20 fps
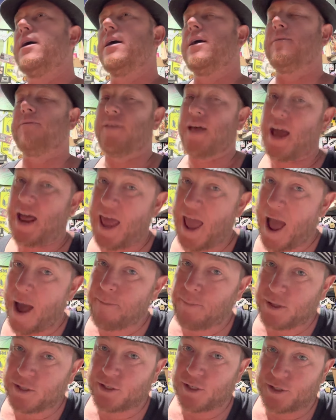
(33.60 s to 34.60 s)

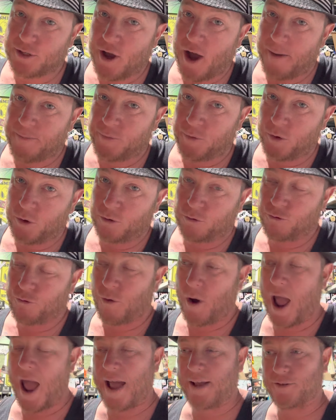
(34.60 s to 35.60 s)
Thrill
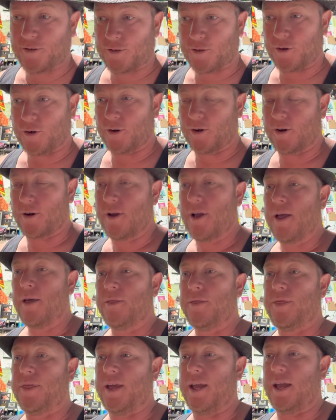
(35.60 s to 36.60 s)
Dragster,
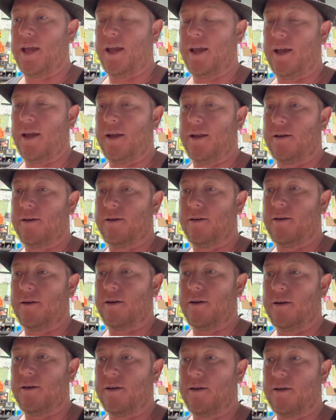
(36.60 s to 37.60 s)
then
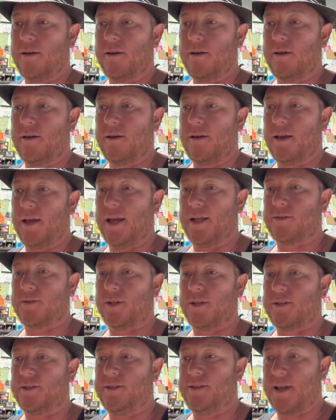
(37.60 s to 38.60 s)
it's
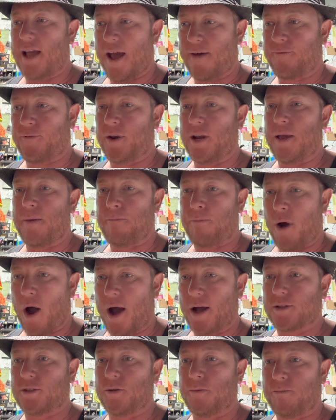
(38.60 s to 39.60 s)
a definite
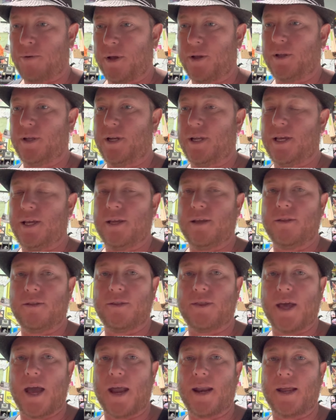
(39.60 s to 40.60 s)
possibility
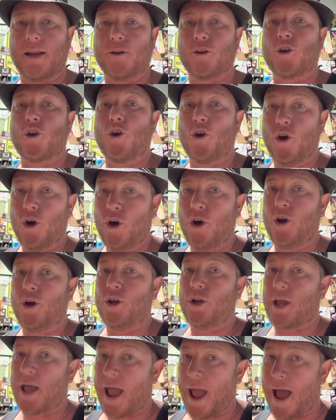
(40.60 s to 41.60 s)
that it
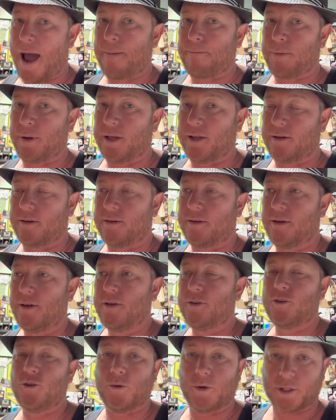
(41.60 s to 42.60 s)
could happen
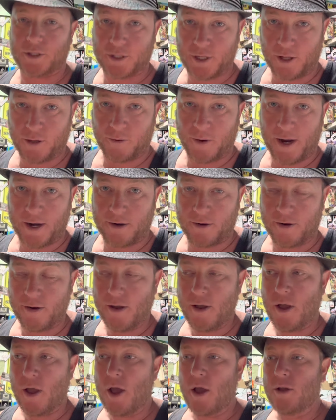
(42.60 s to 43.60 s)
to Accelerator.
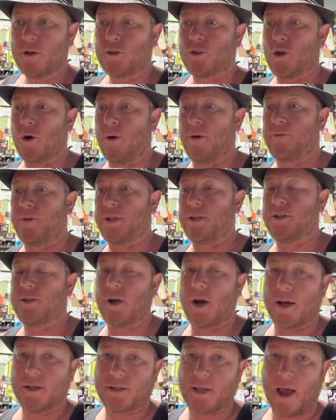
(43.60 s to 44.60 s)
So if it
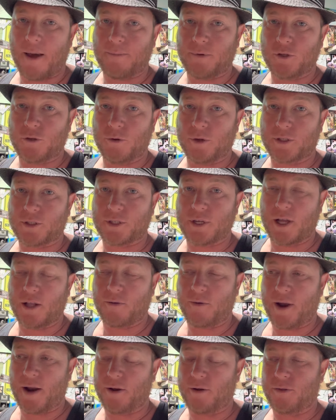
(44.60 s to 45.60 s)
does happen to
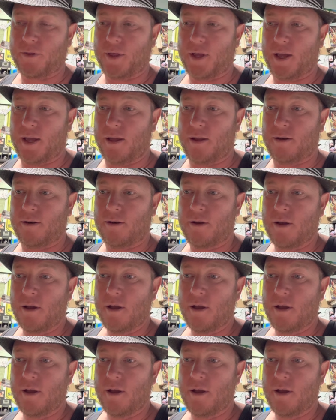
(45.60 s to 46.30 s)
Accelerator, then